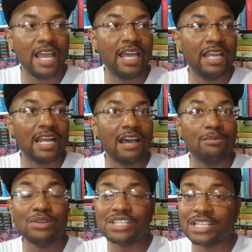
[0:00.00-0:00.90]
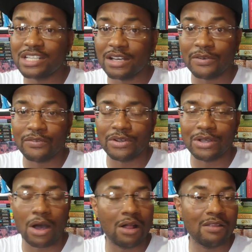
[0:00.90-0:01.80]
and I appreciate y'all for
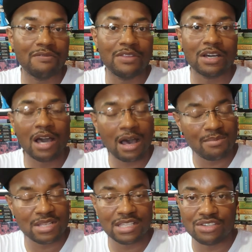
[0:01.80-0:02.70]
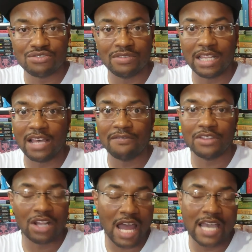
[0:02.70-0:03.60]
all of the comments that you've
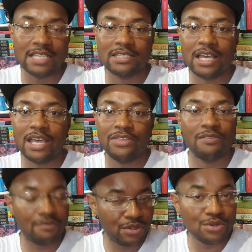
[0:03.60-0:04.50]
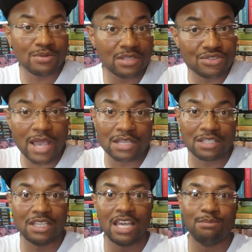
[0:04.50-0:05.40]
left, the likes, and the views that you
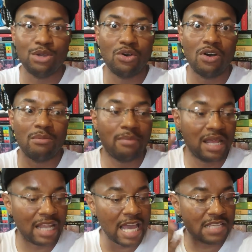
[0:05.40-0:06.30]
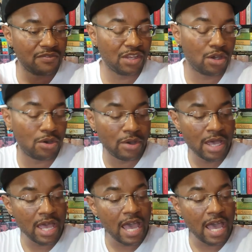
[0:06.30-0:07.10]
actually gave me on my last video,